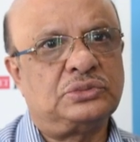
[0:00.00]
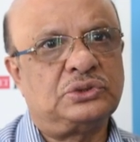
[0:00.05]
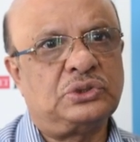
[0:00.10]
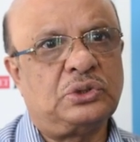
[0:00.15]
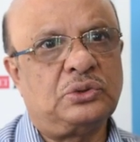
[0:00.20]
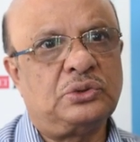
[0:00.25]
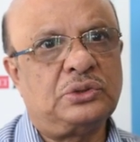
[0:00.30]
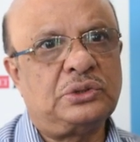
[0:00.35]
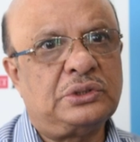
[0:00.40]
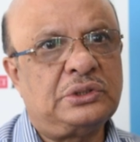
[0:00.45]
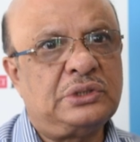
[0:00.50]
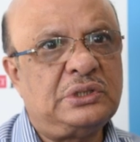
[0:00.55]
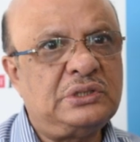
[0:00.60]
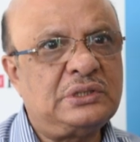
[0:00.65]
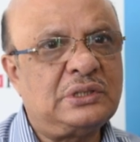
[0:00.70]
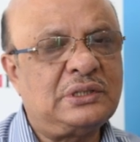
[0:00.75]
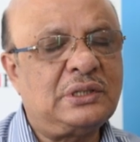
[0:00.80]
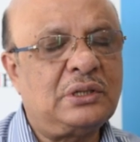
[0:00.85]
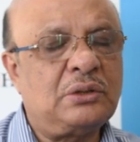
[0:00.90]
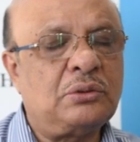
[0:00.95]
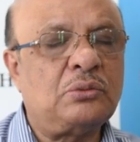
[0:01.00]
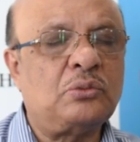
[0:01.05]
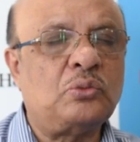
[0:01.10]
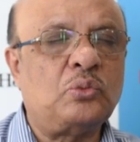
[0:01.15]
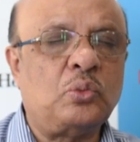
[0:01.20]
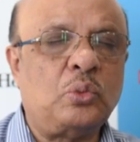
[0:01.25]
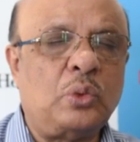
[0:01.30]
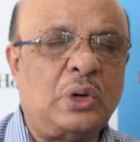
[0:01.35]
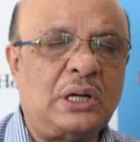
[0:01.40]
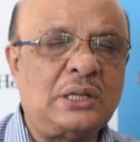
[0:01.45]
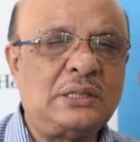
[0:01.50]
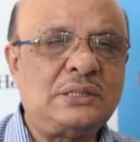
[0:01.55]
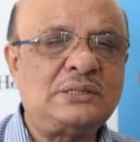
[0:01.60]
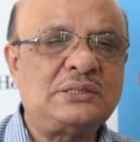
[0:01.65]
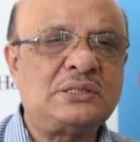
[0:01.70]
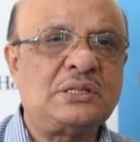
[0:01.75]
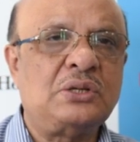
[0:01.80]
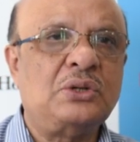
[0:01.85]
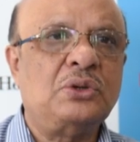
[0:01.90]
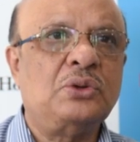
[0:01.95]
So these are the ones
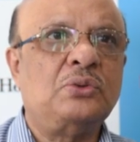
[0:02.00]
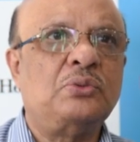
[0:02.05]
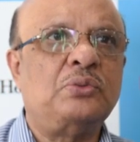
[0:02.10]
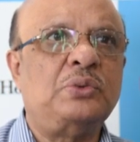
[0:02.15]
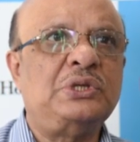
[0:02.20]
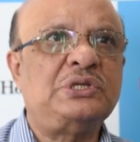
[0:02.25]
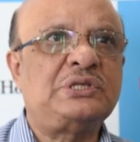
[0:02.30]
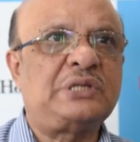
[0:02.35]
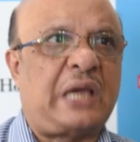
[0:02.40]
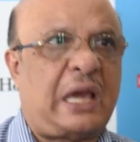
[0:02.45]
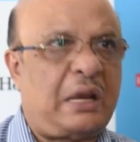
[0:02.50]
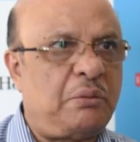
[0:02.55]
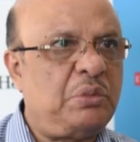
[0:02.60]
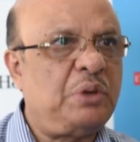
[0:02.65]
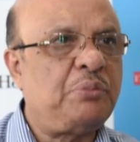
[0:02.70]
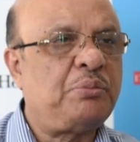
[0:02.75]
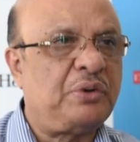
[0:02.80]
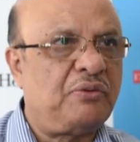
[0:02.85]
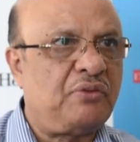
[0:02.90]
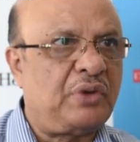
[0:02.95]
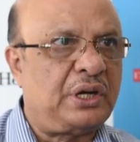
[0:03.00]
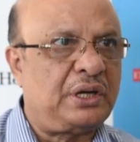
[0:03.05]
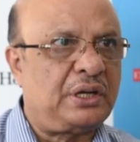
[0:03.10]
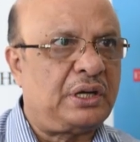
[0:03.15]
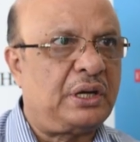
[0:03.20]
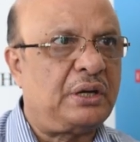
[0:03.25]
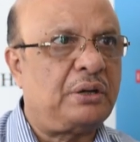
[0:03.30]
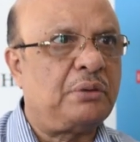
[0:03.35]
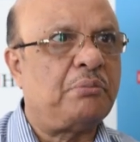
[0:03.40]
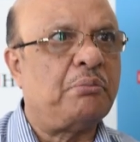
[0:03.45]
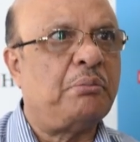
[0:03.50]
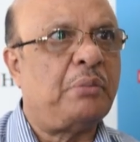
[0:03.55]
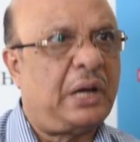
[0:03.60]
which can be prevented